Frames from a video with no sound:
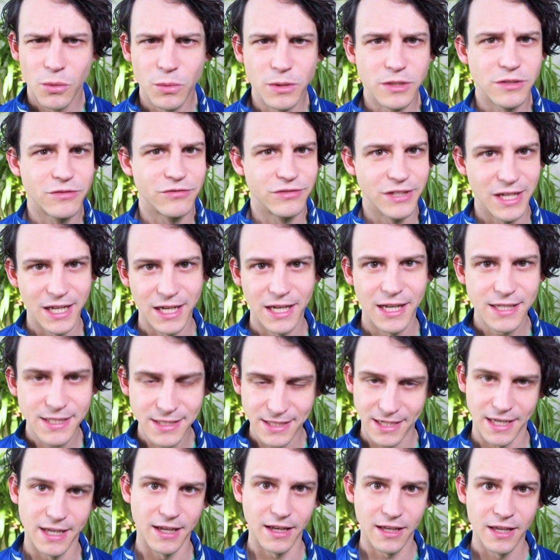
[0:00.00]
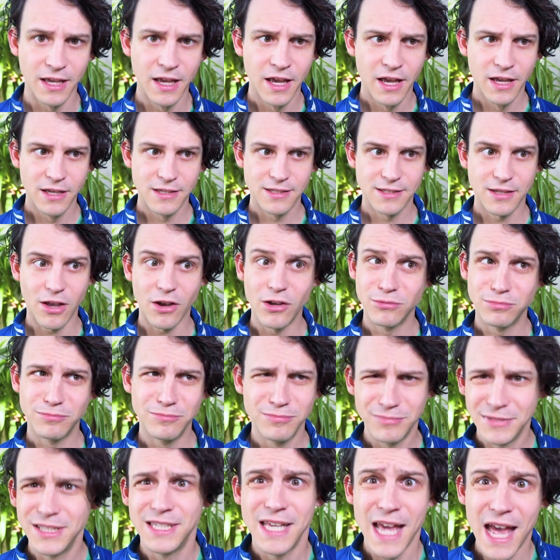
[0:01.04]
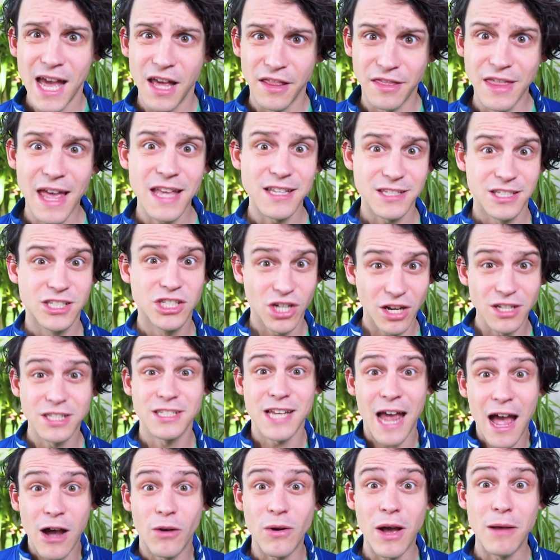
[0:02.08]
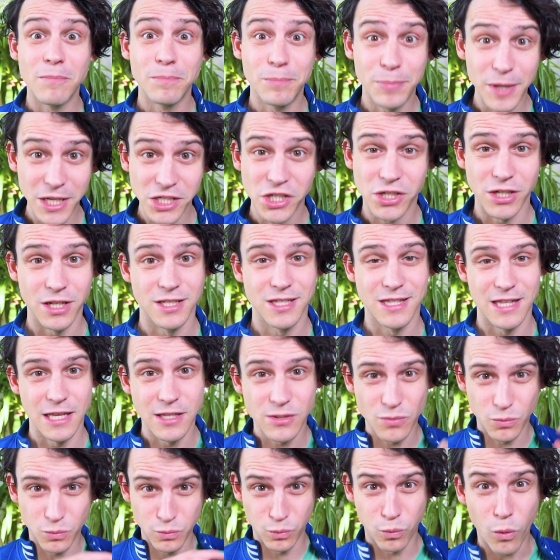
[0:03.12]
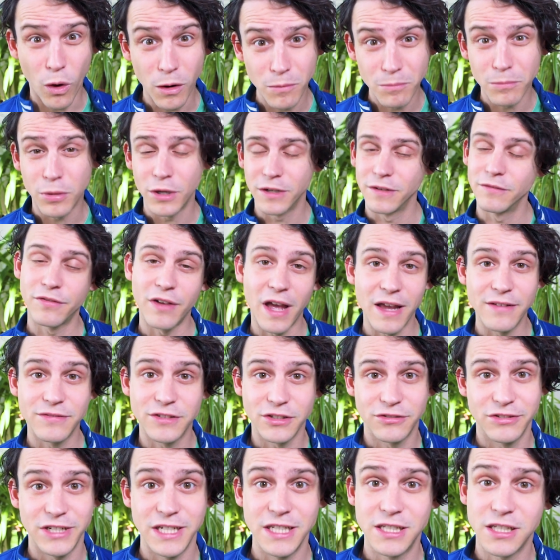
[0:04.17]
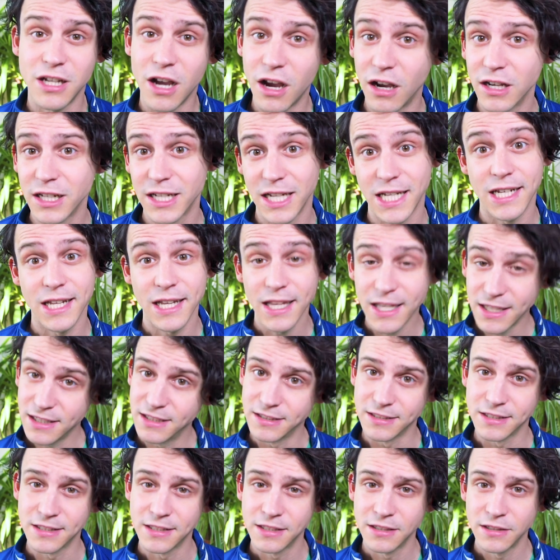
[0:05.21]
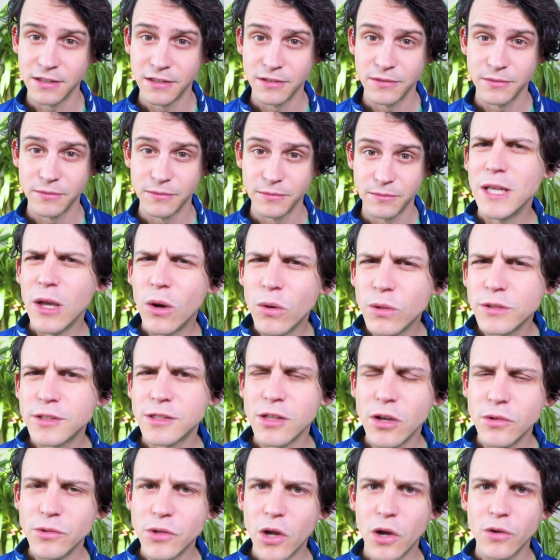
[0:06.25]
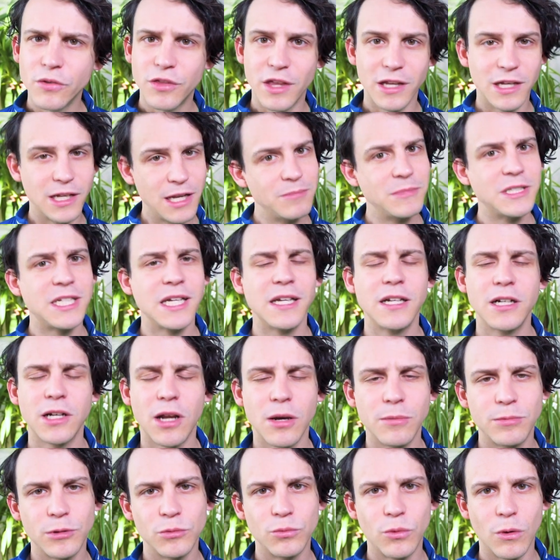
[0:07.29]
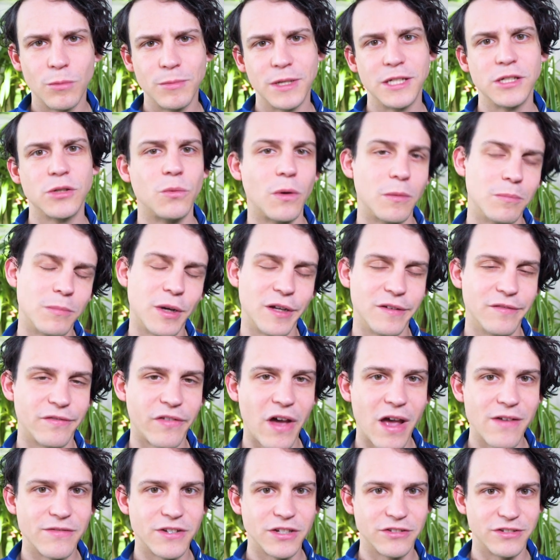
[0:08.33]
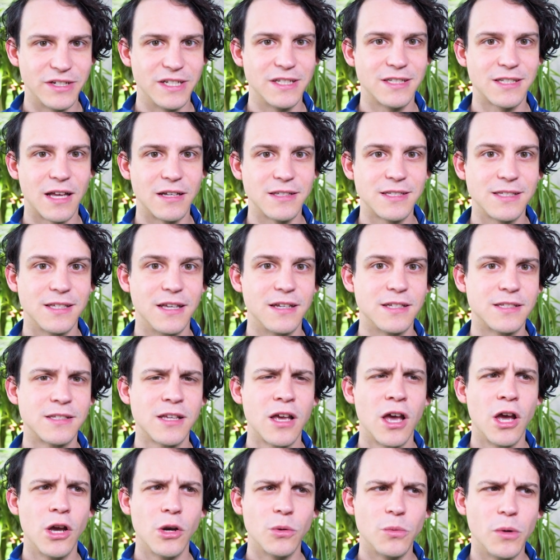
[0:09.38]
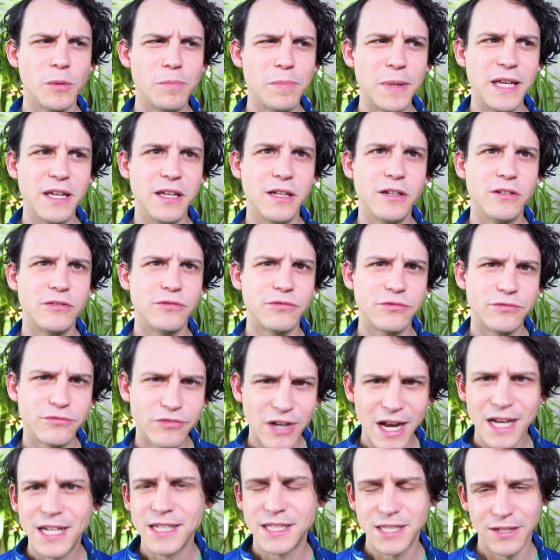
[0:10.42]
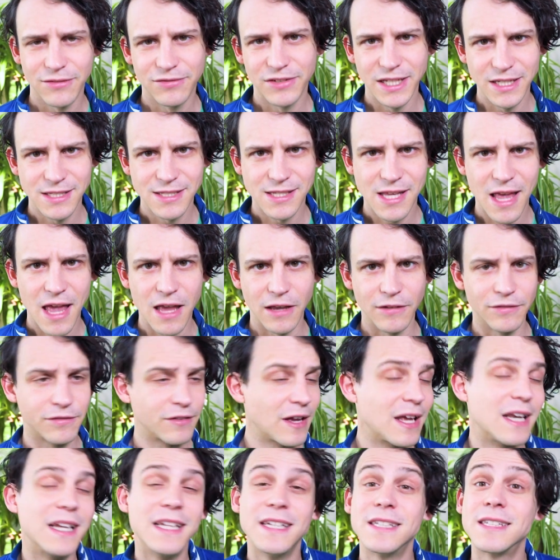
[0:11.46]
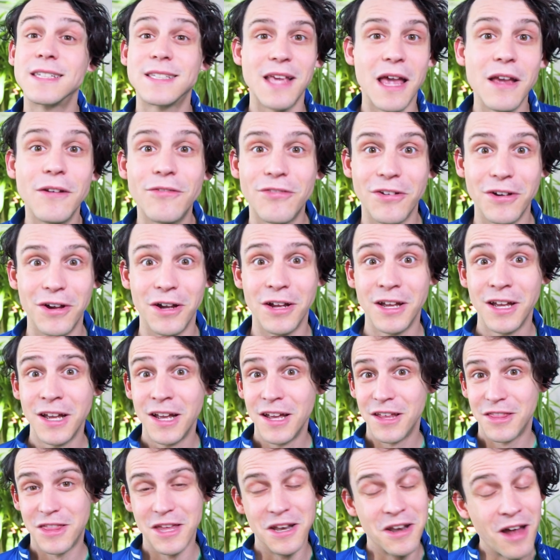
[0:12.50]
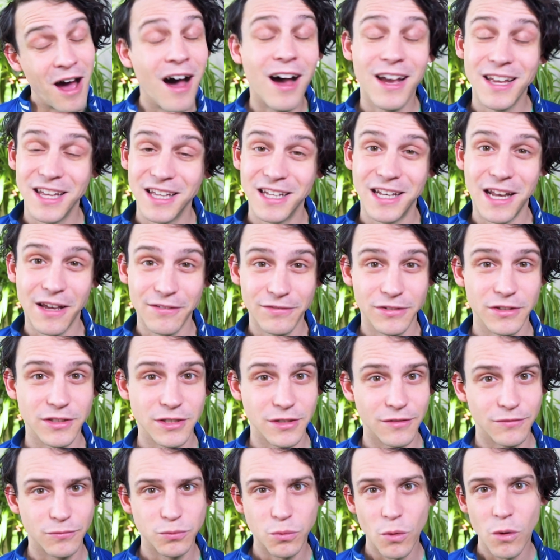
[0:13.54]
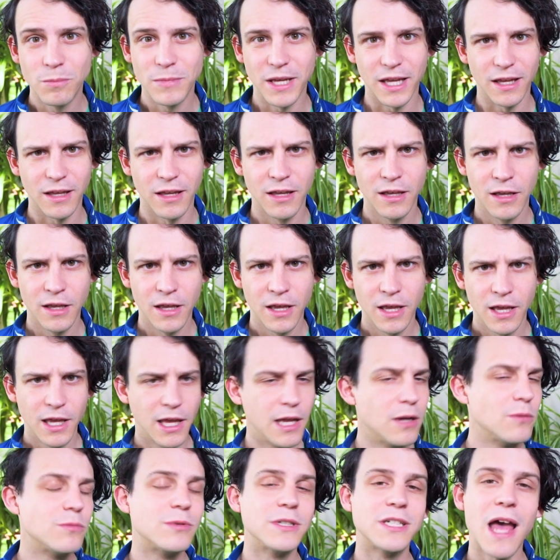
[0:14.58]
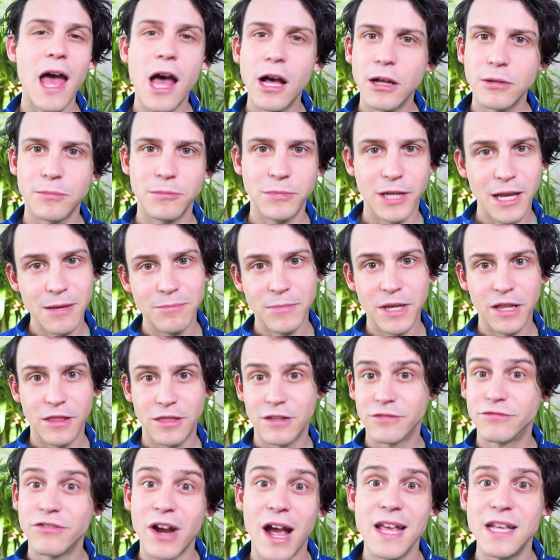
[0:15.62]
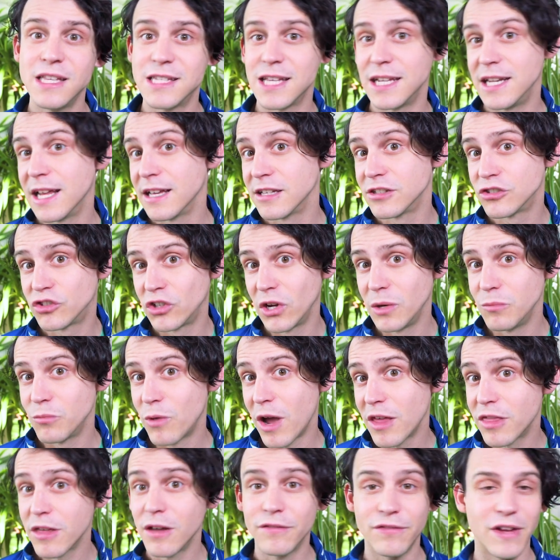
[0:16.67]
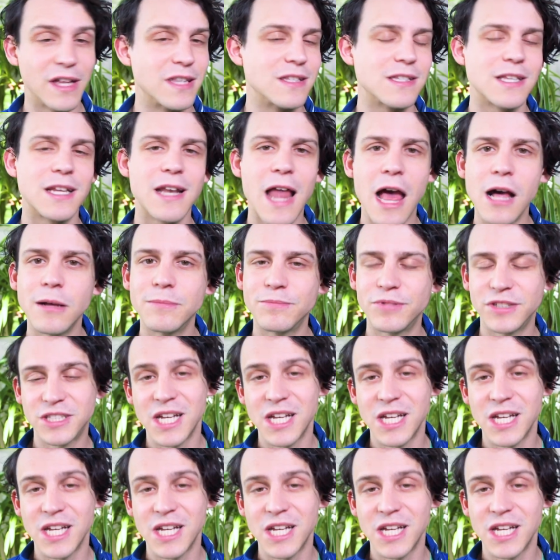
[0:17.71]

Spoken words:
was realistic. So yeah, that's just how ambitious this 1.5 degree target is. But we also know that limiting global warming to 1.5 degrees Celsius would be relatively safe, at least safer than higher levels of warming. It would help limit the rise in extreme weather events and help